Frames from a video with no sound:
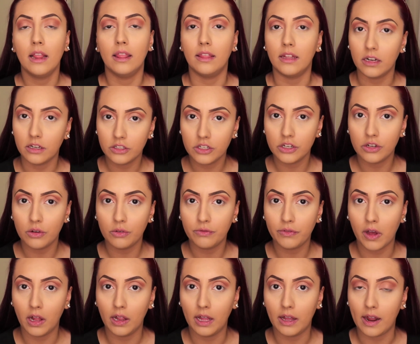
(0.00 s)
little to no
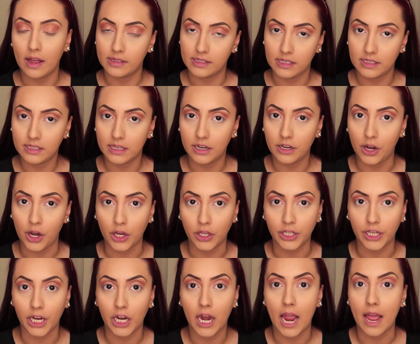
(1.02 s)
fallout, as I said
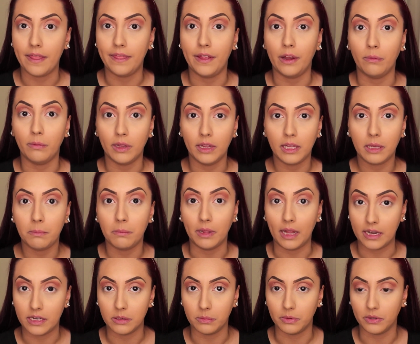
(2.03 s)
earlier, and they're really
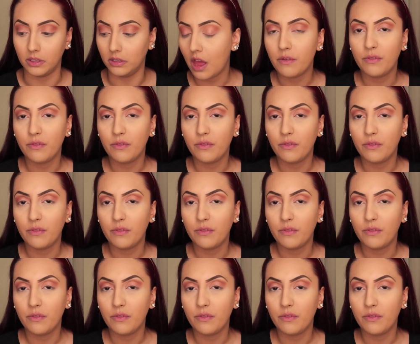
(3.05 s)
blendable.